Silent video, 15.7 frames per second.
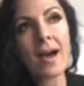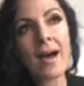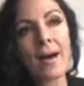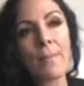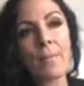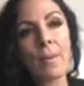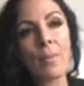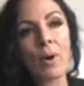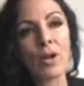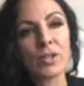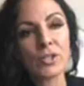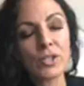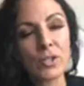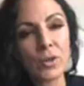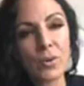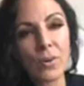I'm
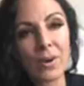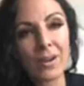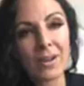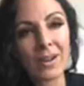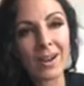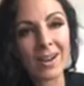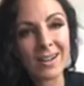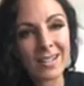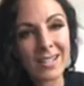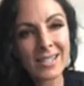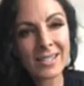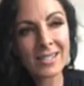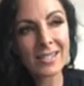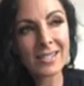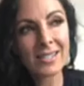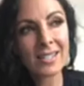also an
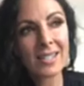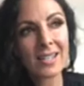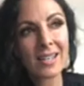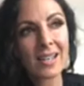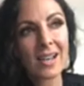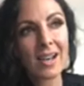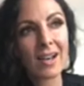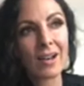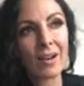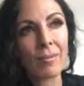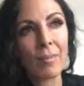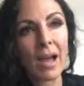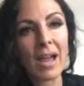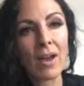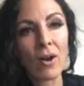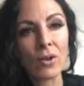artist.
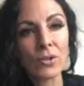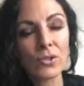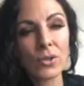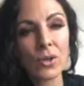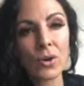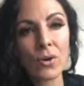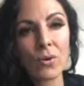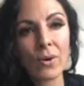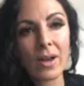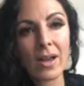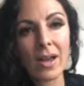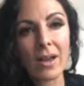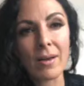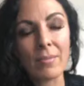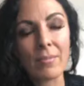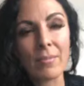I also
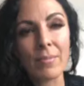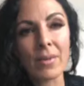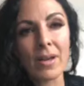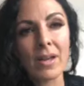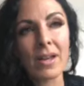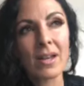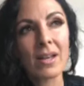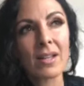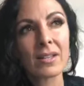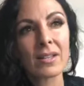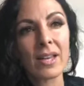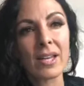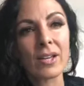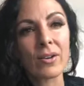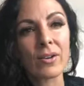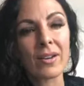am
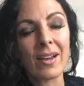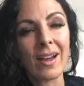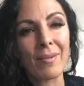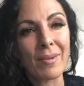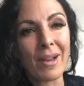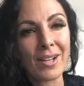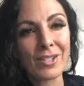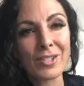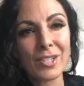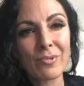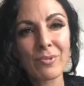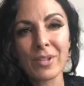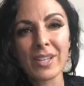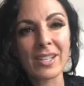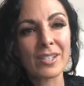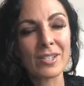like, I'm actually
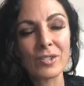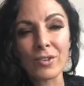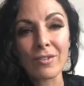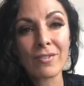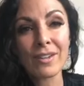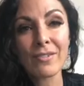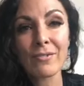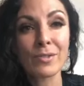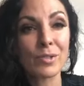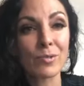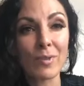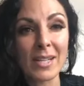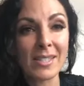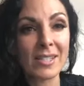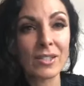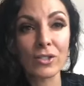really conservative, was
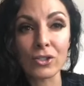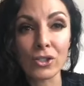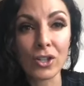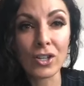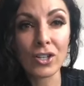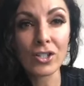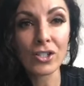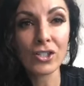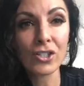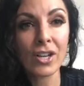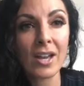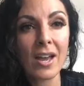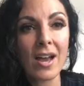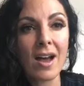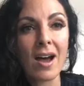raised in the church.